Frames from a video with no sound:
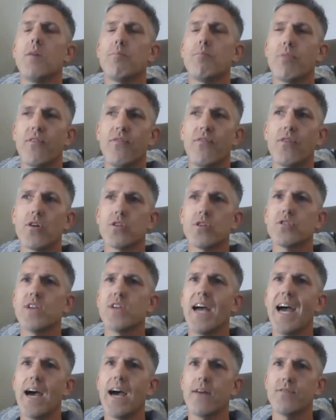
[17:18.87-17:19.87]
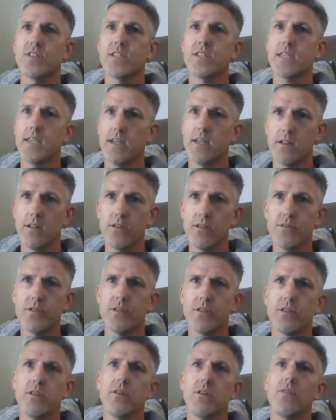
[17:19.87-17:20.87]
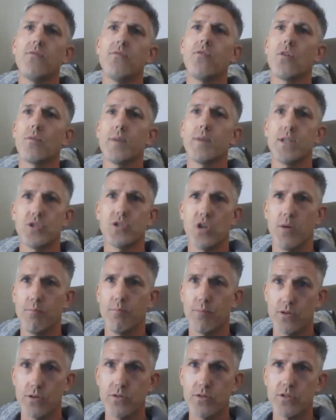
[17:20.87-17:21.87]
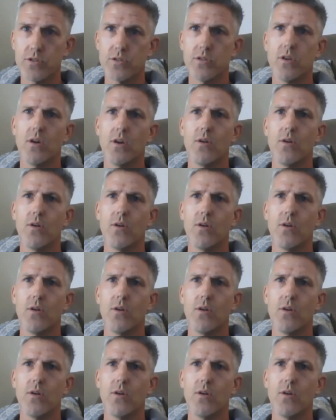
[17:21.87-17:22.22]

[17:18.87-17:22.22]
prefer to have skilled four-way jumpers